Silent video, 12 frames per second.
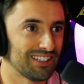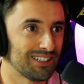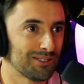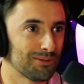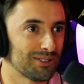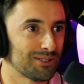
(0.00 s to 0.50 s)

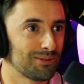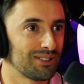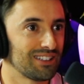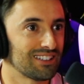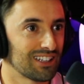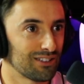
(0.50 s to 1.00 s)
It was
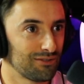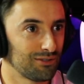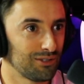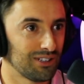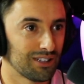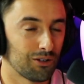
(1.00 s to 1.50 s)
really
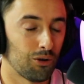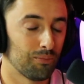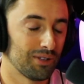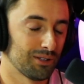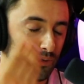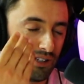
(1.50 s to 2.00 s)
insightful. I hope
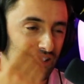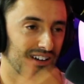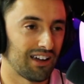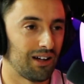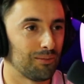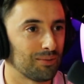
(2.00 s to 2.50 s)
that we can
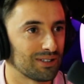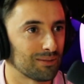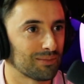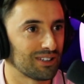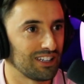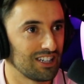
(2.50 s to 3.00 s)
help
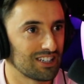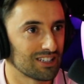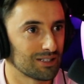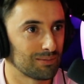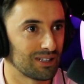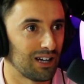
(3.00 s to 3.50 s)
some
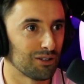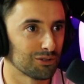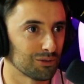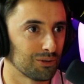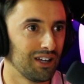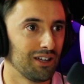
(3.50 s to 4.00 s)
clinicians, but
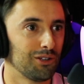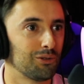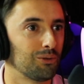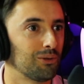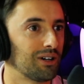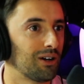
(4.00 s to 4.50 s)
also
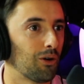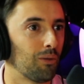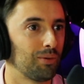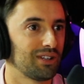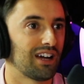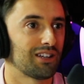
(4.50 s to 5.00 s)
to
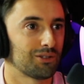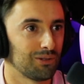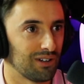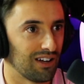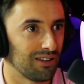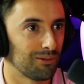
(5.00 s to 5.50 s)
open the eyes
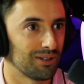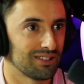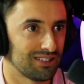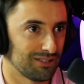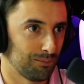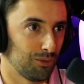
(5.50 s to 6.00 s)
to other
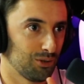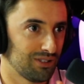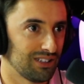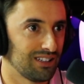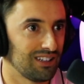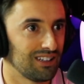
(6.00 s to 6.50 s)
ones,
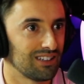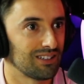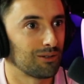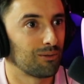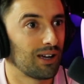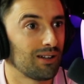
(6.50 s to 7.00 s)
mostly in
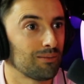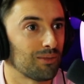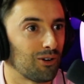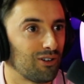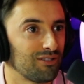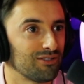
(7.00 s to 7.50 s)
the realm
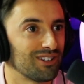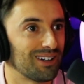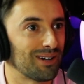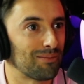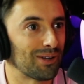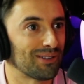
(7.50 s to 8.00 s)
of
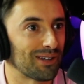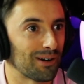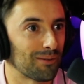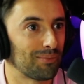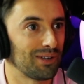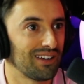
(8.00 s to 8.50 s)
pain
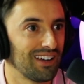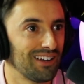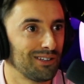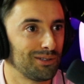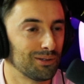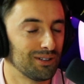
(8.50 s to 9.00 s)
therapy
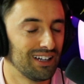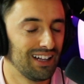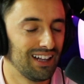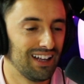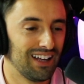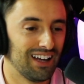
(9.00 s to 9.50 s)
too.
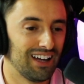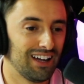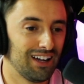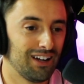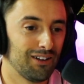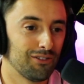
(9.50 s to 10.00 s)

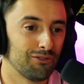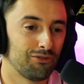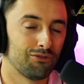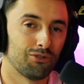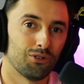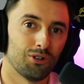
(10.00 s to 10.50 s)

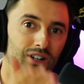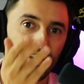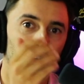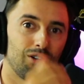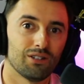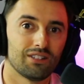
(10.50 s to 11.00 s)
For
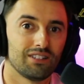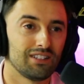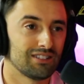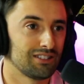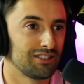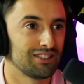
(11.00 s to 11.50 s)
all the
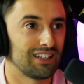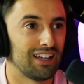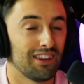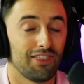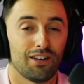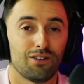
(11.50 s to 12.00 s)
listeners,
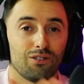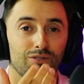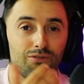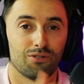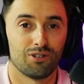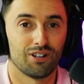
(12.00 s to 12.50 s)
thank you
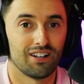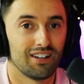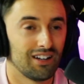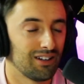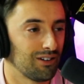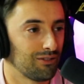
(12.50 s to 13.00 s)

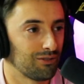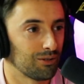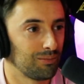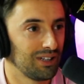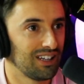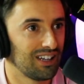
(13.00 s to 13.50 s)
for
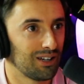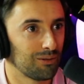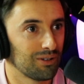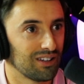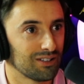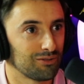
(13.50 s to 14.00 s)
being here
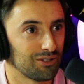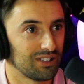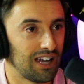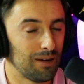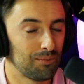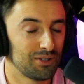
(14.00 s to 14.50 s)
with us for
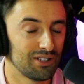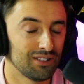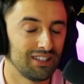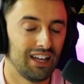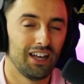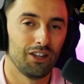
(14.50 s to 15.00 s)
the
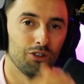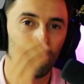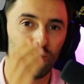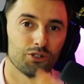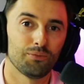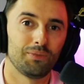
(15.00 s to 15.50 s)
episode.
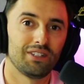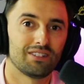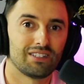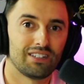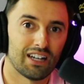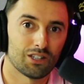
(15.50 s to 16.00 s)
Don't miss
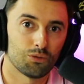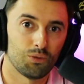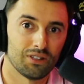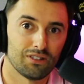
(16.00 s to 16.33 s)
the next one.